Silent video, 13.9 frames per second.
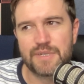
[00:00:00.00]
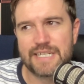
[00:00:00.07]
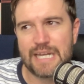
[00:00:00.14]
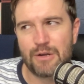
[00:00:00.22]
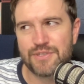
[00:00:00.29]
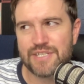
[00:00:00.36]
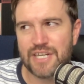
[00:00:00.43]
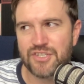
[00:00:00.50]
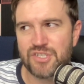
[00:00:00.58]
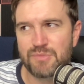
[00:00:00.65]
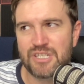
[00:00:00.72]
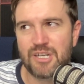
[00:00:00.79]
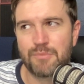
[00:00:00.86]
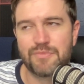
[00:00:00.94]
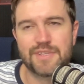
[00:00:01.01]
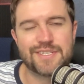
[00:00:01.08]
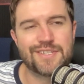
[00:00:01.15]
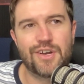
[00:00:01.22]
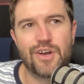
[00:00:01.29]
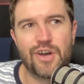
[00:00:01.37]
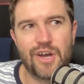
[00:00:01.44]
but now it's actually become
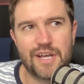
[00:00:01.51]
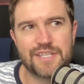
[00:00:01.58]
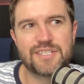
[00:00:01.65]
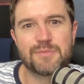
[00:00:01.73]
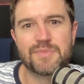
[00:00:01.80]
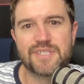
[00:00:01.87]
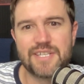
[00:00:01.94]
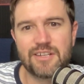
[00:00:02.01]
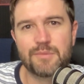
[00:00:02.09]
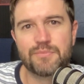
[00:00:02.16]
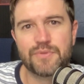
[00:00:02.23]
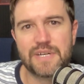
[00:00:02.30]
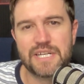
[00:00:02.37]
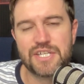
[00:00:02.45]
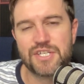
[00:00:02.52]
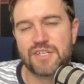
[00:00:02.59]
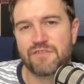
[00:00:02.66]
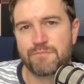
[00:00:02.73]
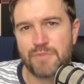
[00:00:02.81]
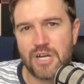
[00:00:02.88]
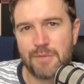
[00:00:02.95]
this awesome celebration
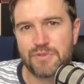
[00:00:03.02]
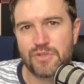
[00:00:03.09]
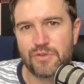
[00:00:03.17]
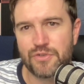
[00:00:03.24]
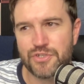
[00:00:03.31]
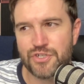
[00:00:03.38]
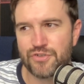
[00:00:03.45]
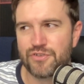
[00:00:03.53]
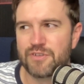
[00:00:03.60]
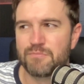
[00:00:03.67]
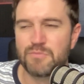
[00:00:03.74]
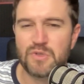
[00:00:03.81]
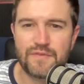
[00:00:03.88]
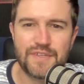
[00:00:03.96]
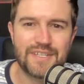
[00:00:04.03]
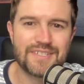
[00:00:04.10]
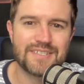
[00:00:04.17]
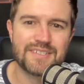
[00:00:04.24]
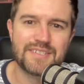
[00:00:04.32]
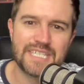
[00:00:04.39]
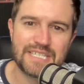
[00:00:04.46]
of pop culture and
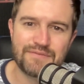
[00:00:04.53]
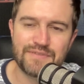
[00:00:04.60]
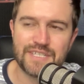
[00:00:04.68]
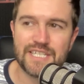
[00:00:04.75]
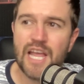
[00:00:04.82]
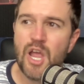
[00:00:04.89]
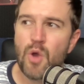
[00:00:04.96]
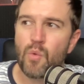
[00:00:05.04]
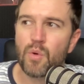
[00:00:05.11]
movies and TV